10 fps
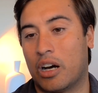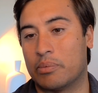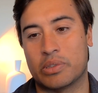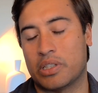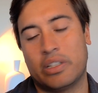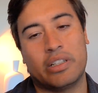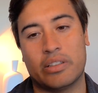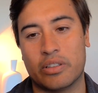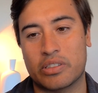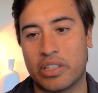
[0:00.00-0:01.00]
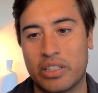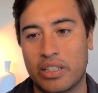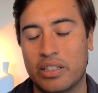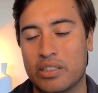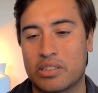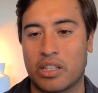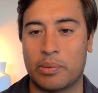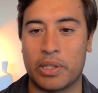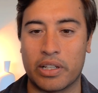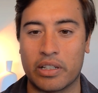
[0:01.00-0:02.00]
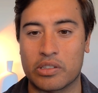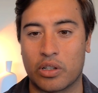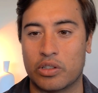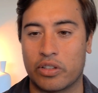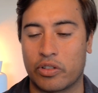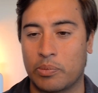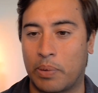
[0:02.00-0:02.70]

Sydney CBD is no different.